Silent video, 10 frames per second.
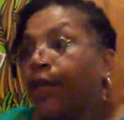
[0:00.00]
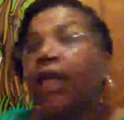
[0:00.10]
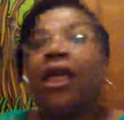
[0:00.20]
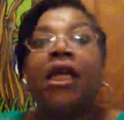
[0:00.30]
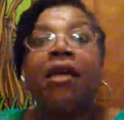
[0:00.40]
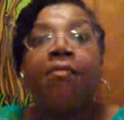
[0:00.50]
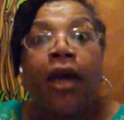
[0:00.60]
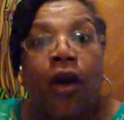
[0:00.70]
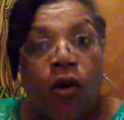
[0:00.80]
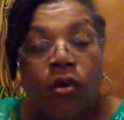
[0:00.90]
Get an
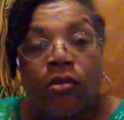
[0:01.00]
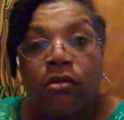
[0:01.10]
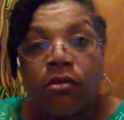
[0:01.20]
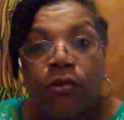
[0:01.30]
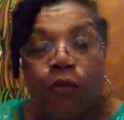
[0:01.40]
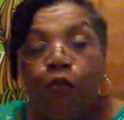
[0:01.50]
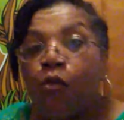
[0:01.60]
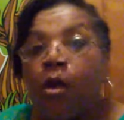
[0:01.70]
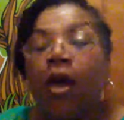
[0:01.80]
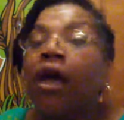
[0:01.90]
email.
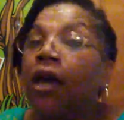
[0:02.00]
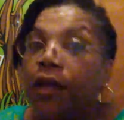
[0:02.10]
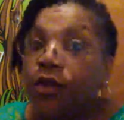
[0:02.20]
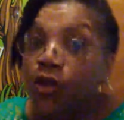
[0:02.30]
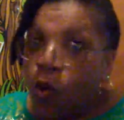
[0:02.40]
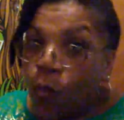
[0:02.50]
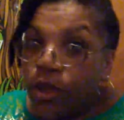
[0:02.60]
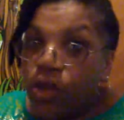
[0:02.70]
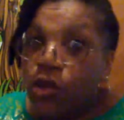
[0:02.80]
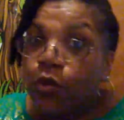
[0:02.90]
You don't
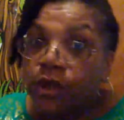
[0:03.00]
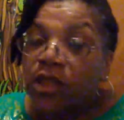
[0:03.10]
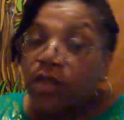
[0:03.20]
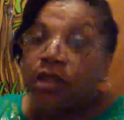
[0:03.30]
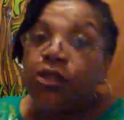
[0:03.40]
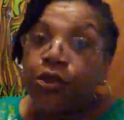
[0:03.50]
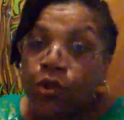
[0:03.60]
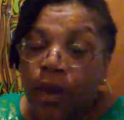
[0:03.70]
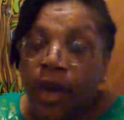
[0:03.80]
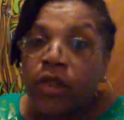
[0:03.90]
want to use it until
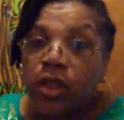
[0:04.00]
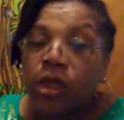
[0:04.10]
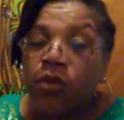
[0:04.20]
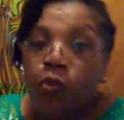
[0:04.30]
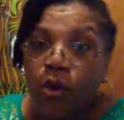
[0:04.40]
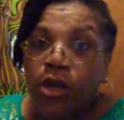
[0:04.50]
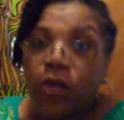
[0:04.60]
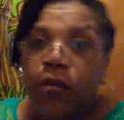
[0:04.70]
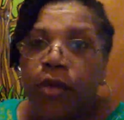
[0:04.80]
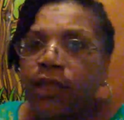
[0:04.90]
you actually work
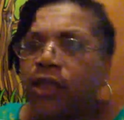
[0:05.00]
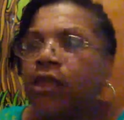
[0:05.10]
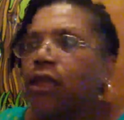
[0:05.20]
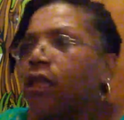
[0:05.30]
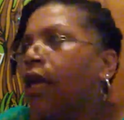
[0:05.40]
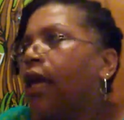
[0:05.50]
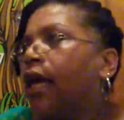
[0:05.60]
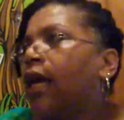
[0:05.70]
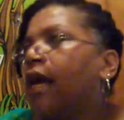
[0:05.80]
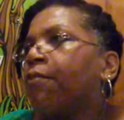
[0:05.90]
in your business,
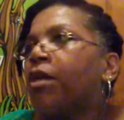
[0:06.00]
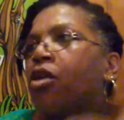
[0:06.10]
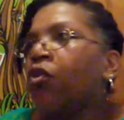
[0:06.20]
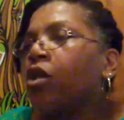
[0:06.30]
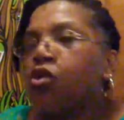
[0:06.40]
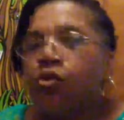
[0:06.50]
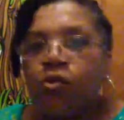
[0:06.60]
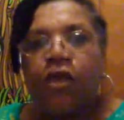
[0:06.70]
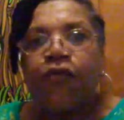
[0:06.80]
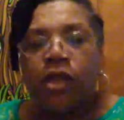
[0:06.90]
I mean, you can
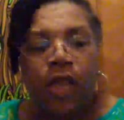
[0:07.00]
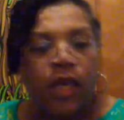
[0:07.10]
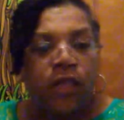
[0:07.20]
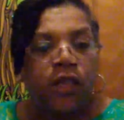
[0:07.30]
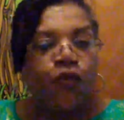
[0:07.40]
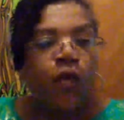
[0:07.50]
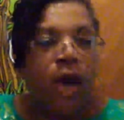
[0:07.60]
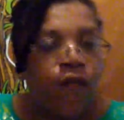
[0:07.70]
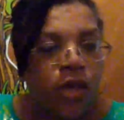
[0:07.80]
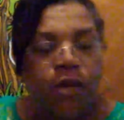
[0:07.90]
do different things. If you
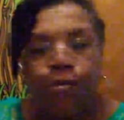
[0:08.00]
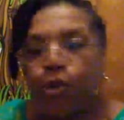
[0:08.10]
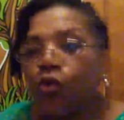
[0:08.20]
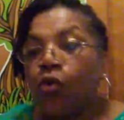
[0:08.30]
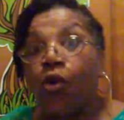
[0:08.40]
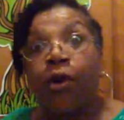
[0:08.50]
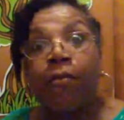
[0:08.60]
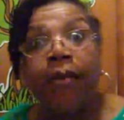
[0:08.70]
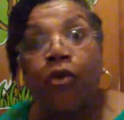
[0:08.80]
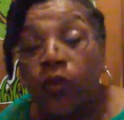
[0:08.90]
have a computer or
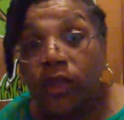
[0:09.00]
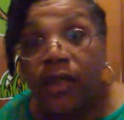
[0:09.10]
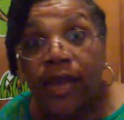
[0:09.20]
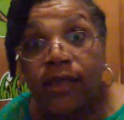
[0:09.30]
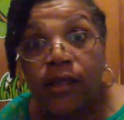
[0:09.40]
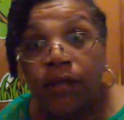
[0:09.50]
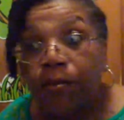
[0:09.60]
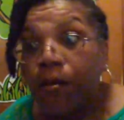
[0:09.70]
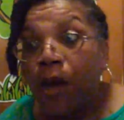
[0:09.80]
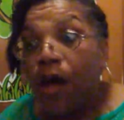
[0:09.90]
maybe you just got
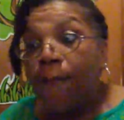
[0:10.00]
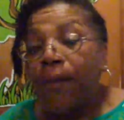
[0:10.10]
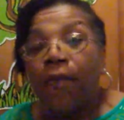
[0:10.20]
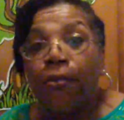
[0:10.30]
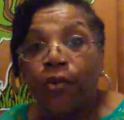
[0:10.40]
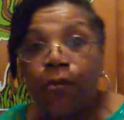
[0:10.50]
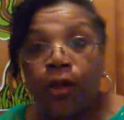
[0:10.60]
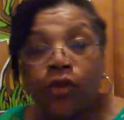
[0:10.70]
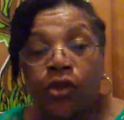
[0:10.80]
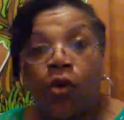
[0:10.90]
some paper and
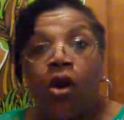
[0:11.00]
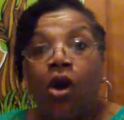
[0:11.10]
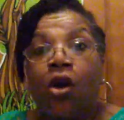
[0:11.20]
pencil,